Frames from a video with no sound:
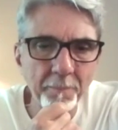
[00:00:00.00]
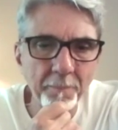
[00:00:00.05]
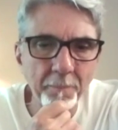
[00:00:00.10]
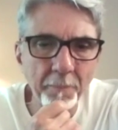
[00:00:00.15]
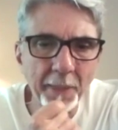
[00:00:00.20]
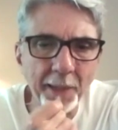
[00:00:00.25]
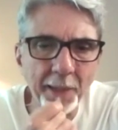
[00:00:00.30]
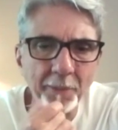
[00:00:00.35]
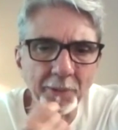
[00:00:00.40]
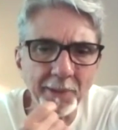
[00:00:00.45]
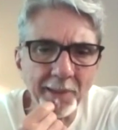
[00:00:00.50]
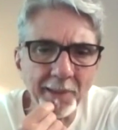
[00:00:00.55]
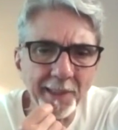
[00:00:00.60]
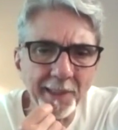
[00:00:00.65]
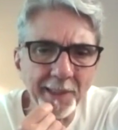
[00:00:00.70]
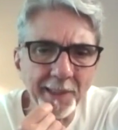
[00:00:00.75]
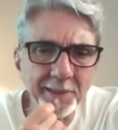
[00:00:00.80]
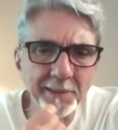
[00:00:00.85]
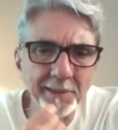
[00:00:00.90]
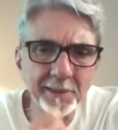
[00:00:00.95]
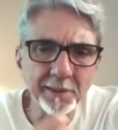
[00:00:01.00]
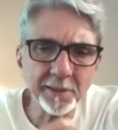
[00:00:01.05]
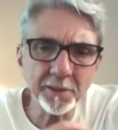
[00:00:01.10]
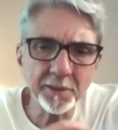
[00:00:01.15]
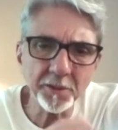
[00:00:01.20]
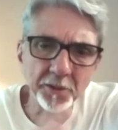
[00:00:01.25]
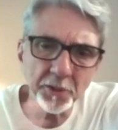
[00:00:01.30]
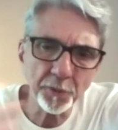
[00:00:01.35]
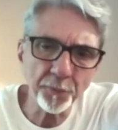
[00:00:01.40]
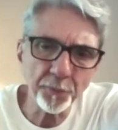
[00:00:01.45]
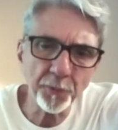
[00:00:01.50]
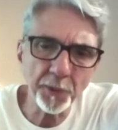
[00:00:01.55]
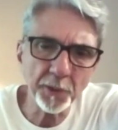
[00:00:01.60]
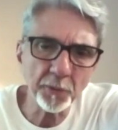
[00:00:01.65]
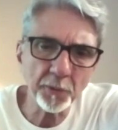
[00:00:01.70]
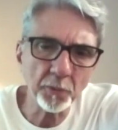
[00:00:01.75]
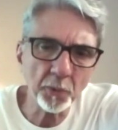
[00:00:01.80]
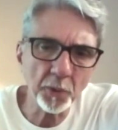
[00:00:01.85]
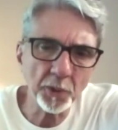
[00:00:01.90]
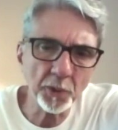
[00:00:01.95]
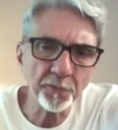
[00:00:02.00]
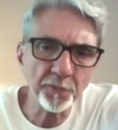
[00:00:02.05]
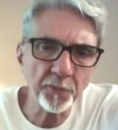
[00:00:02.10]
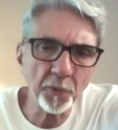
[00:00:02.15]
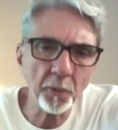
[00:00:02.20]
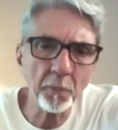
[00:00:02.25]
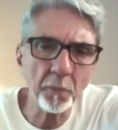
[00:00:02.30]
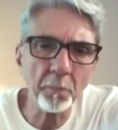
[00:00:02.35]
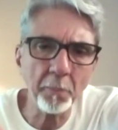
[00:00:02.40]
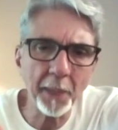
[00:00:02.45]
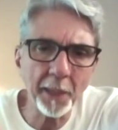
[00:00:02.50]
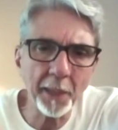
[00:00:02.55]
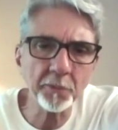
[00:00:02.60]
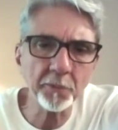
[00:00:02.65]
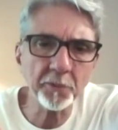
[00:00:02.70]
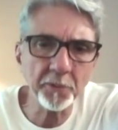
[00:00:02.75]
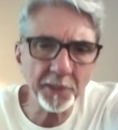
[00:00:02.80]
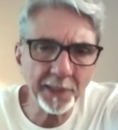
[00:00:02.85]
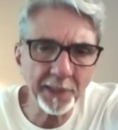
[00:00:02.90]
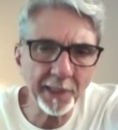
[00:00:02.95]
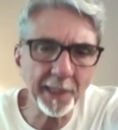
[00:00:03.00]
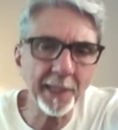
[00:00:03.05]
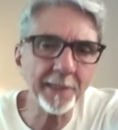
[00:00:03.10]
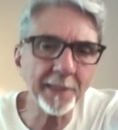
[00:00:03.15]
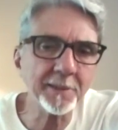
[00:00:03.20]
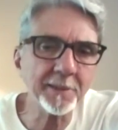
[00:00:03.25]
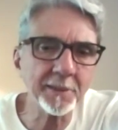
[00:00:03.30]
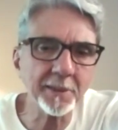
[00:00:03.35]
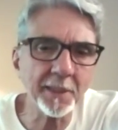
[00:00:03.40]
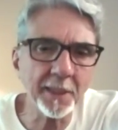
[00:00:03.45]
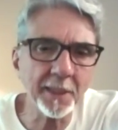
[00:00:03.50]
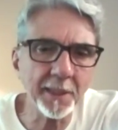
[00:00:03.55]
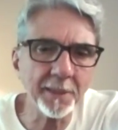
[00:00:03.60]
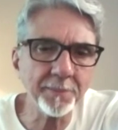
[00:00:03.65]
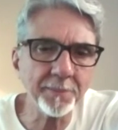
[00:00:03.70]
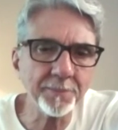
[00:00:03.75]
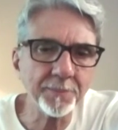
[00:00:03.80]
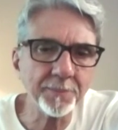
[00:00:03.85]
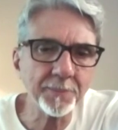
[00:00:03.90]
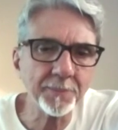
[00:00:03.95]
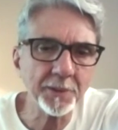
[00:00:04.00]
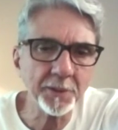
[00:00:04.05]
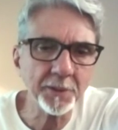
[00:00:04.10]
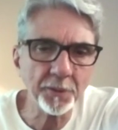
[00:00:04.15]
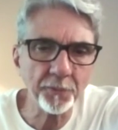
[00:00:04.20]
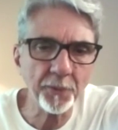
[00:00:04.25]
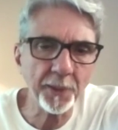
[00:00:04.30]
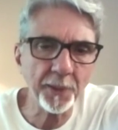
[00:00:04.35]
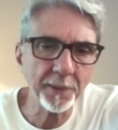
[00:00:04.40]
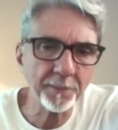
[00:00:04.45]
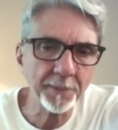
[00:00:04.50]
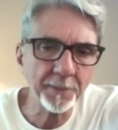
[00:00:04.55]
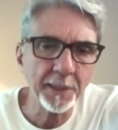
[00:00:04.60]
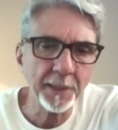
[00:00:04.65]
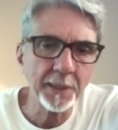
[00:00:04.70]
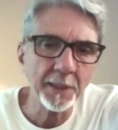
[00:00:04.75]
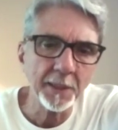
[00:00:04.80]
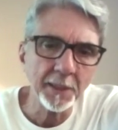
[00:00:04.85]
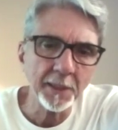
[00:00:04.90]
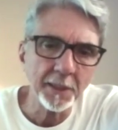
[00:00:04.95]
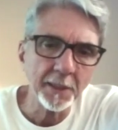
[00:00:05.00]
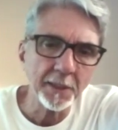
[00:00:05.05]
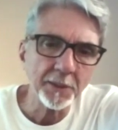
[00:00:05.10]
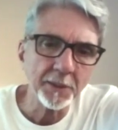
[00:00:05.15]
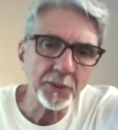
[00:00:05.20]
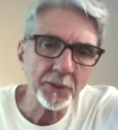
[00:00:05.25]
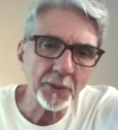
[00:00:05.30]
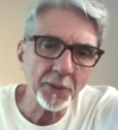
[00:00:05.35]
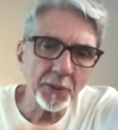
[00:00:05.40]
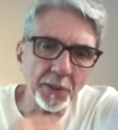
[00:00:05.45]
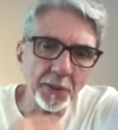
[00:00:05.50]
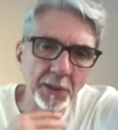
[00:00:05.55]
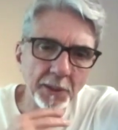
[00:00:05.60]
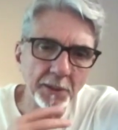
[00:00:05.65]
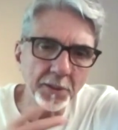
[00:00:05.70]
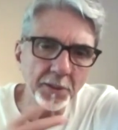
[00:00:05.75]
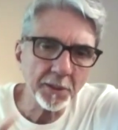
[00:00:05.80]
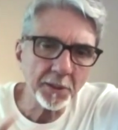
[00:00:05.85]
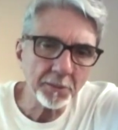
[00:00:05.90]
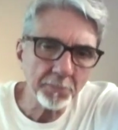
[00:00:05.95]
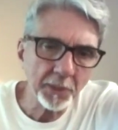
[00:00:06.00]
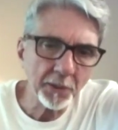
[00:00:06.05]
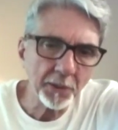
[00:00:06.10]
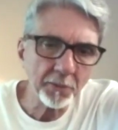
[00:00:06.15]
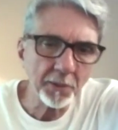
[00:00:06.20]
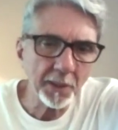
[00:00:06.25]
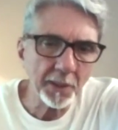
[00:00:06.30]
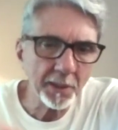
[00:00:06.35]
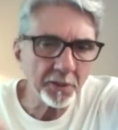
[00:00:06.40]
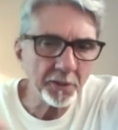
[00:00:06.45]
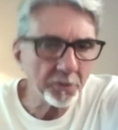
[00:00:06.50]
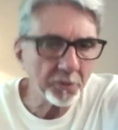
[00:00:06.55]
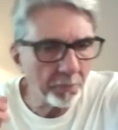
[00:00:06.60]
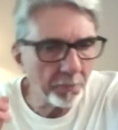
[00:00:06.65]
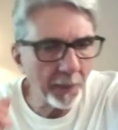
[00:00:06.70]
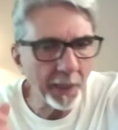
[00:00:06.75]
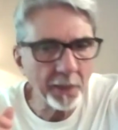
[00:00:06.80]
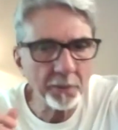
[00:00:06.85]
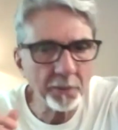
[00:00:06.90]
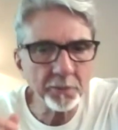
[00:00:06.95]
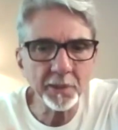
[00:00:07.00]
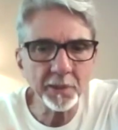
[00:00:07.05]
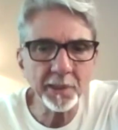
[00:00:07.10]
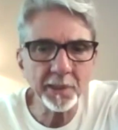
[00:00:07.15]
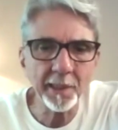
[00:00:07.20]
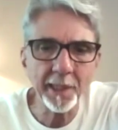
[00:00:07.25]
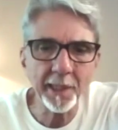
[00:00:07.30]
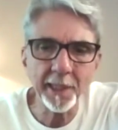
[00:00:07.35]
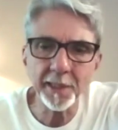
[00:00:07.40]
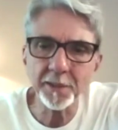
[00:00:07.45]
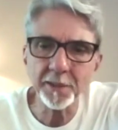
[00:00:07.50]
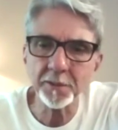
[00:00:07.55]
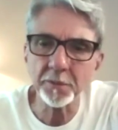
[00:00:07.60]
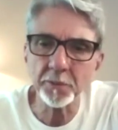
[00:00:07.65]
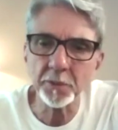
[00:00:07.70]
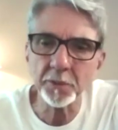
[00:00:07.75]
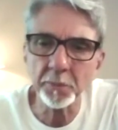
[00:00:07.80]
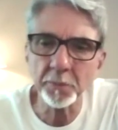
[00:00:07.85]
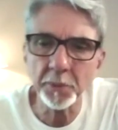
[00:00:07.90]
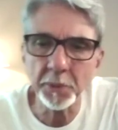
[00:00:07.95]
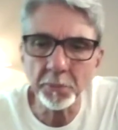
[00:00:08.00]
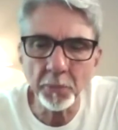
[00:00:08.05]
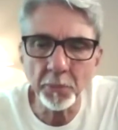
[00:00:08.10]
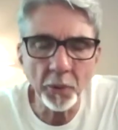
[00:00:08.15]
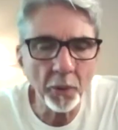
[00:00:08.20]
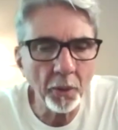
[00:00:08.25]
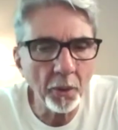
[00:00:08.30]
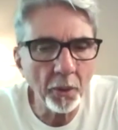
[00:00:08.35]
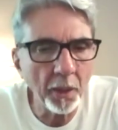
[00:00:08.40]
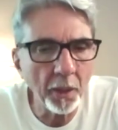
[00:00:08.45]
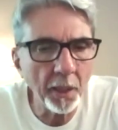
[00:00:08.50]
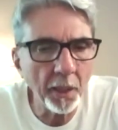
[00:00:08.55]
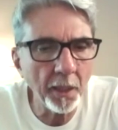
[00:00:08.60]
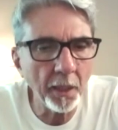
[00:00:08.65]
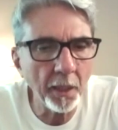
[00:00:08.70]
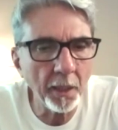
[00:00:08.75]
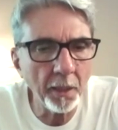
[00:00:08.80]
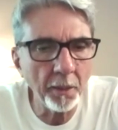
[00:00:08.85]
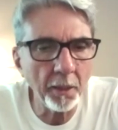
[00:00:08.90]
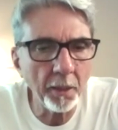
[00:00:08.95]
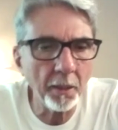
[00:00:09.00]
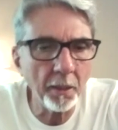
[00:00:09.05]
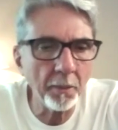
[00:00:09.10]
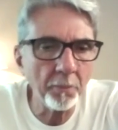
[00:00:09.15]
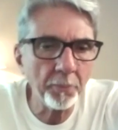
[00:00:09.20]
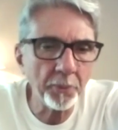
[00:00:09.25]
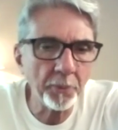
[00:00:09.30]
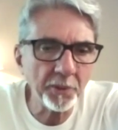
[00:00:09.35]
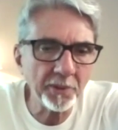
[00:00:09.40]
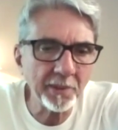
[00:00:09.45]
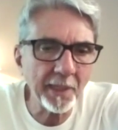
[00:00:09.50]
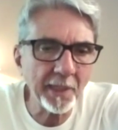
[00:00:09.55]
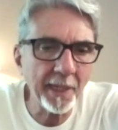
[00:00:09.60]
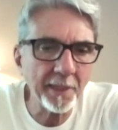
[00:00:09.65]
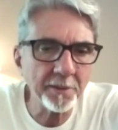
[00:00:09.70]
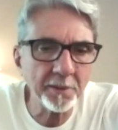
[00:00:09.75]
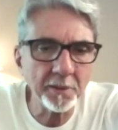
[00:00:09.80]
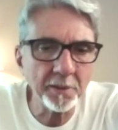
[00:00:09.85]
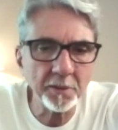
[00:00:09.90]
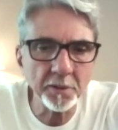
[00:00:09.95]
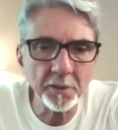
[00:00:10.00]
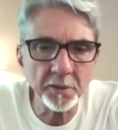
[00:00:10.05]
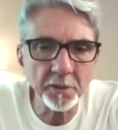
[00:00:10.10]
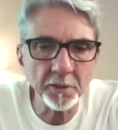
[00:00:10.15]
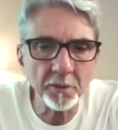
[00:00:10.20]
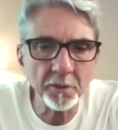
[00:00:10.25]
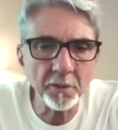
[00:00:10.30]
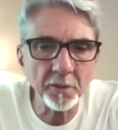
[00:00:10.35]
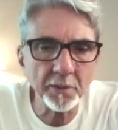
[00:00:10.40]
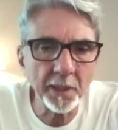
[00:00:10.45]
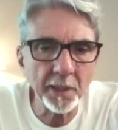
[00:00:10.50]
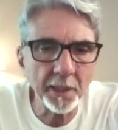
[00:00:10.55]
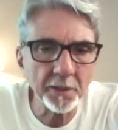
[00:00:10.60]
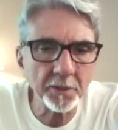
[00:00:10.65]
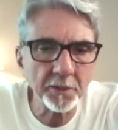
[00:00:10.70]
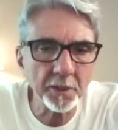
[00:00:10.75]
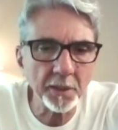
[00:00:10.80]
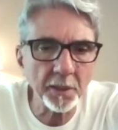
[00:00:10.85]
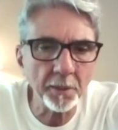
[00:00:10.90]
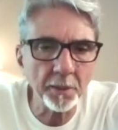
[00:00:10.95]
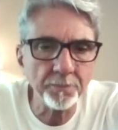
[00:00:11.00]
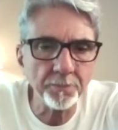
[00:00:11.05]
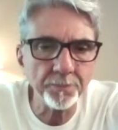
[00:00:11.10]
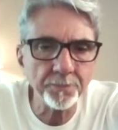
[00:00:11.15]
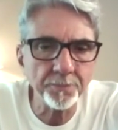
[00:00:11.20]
Boundless is different word from boundaryless, huh? Different. So Bhagwan is boundaryless would be more precise in this context here.